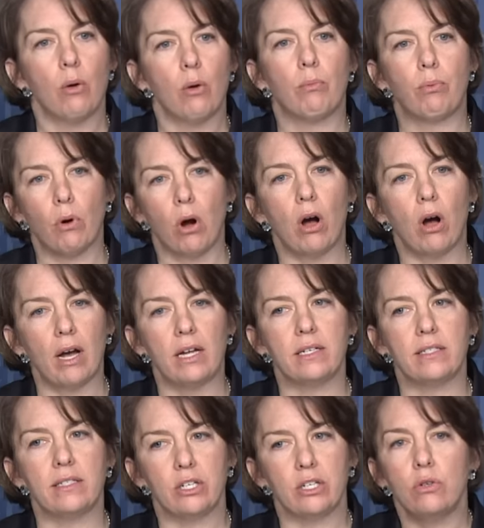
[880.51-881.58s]
brought
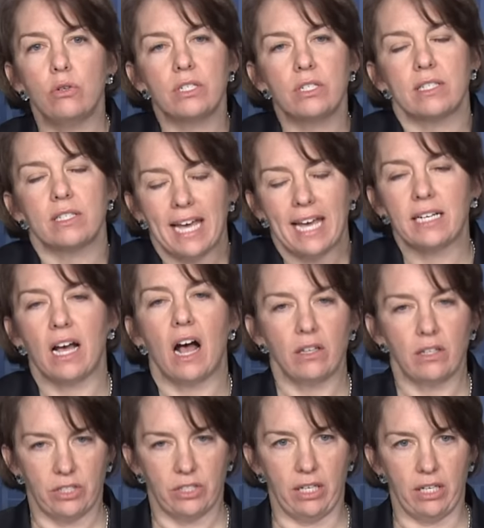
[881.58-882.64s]
used
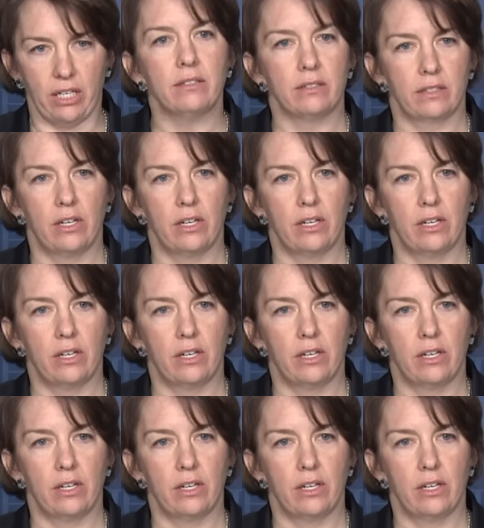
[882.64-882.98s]
technology